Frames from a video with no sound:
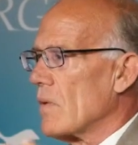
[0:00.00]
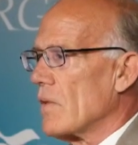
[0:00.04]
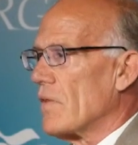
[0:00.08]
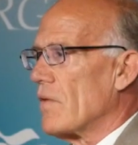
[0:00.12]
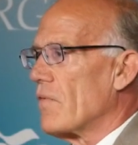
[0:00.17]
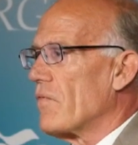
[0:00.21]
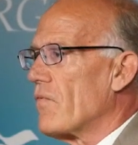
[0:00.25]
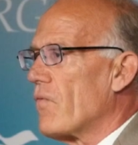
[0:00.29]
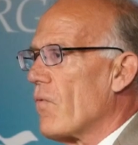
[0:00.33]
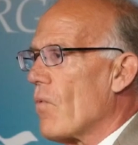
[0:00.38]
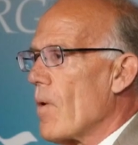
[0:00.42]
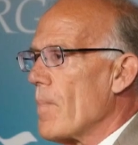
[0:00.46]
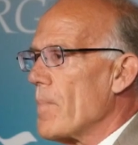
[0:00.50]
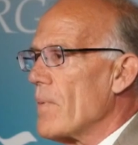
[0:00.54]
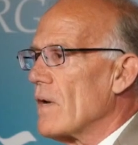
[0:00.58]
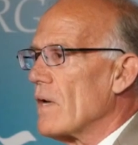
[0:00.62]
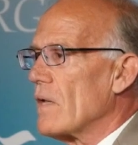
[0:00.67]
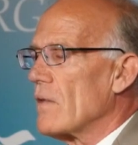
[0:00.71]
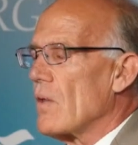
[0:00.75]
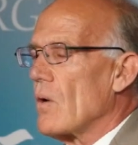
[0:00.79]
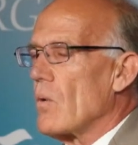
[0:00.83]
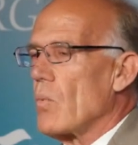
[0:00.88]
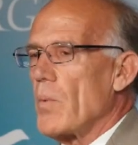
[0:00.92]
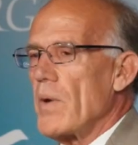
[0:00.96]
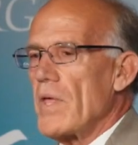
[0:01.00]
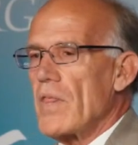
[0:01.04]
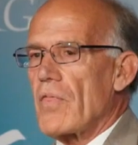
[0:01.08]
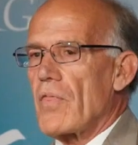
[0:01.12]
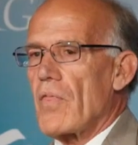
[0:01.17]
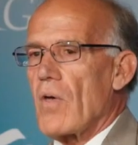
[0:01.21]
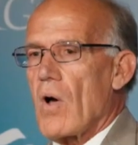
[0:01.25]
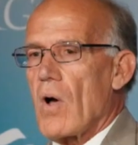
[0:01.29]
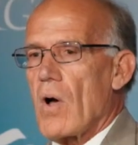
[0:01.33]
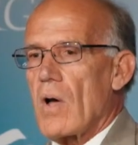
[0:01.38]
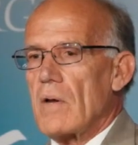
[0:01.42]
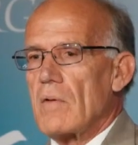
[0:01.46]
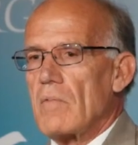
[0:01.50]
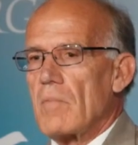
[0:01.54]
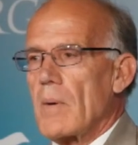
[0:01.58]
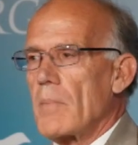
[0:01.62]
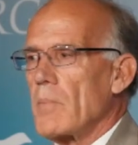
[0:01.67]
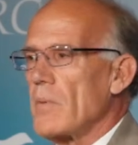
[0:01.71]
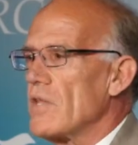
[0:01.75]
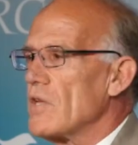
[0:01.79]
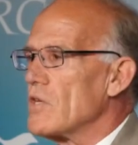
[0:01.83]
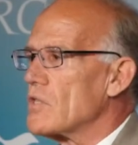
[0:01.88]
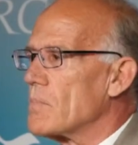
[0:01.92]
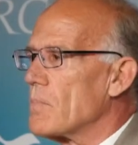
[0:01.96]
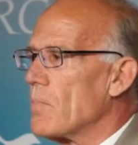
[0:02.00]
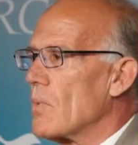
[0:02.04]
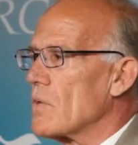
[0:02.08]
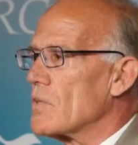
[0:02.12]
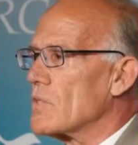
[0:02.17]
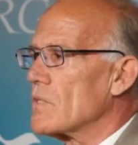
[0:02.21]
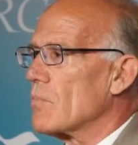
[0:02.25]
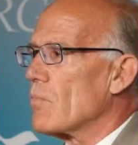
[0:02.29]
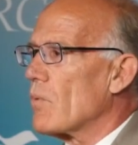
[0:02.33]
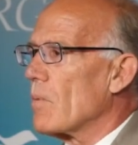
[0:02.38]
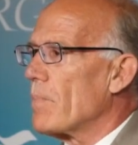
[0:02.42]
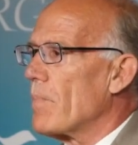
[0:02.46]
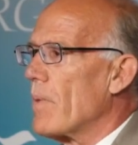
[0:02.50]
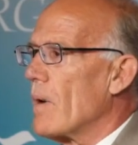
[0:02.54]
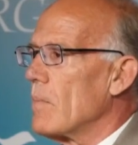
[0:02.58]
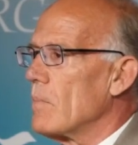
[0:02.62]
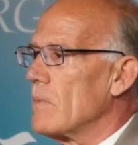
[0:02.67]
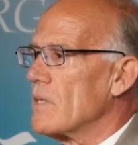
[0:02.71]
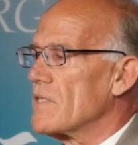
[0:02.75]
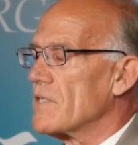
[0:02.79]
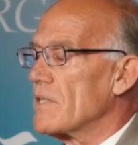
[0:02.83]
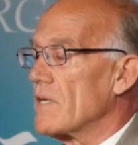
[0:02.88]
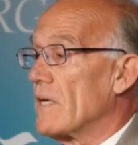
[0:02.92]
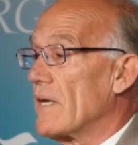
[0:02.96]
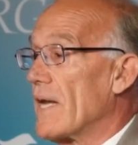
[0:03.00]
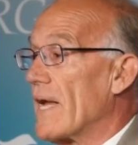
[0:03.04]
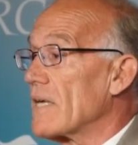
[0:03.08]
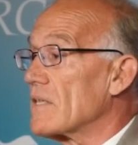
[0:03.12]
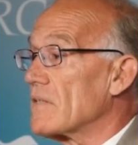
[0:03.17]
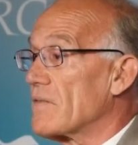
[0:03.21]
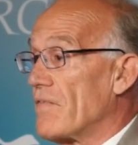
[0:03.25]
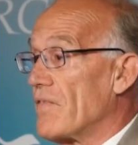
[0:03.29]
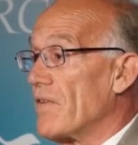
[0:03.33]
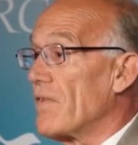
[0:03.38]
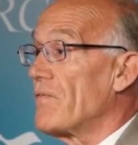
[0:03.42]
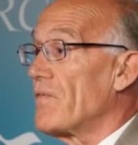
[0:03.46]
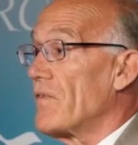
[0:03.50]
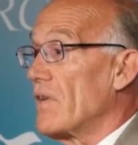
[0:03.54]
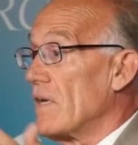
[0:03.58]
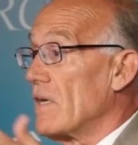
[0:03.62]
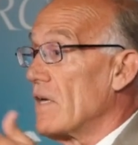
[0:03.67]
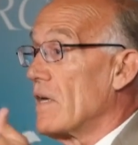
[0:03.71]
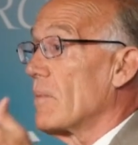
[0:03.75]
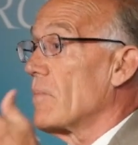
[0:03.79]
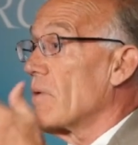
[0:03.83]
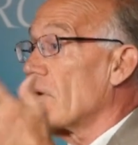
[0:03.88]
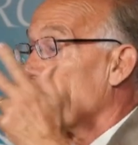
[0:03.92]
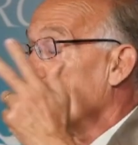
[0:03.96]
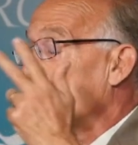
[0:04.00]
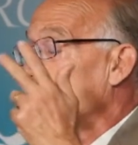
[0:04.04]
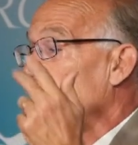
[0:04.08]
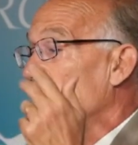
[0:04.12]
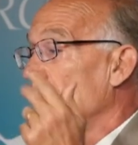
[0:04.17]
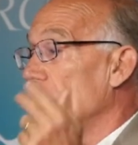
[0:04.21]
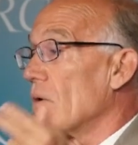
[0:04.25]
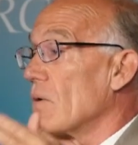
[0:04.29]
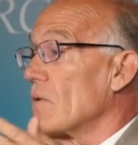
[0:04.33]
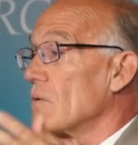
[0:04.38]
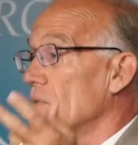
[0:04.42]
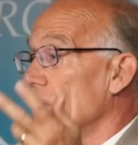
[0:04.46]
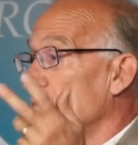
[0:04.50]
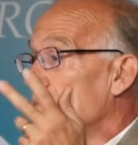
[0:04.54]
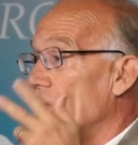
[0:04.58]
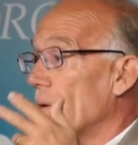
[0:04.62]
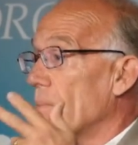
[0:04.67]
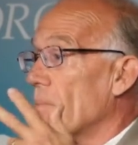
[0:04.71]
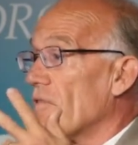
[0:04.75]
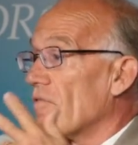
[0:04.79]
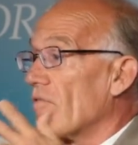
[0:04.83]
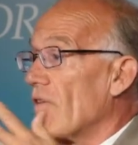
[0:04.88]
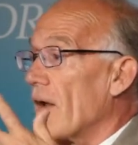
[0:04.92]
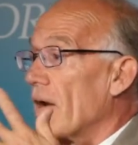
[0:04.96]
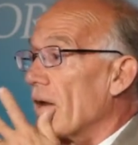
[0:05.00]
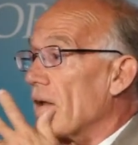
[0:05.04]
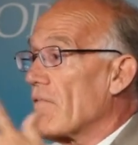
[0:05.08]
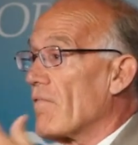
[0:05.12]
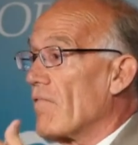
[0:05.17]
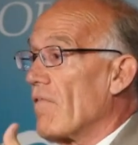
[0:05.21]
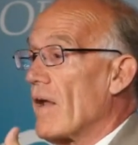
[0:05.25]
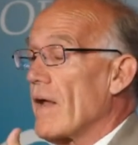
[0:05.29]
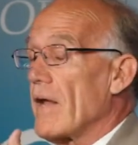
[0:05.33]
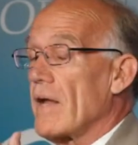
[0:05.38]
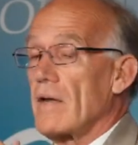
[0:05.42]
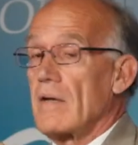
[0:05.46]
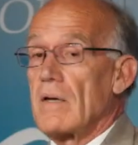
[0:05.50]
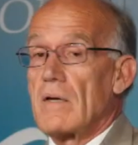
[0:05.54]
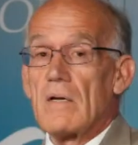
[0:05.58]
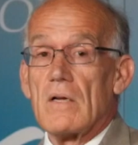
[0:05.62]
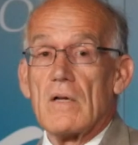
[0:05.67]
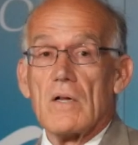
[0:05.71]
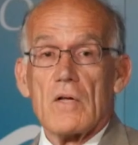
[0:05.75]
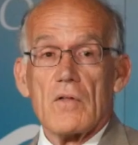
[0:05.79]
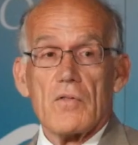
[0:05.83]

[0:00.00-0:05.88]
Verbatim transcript: The formula that we thought, remember these books that were published, The Next 50 Demo Years of Democratic Reign,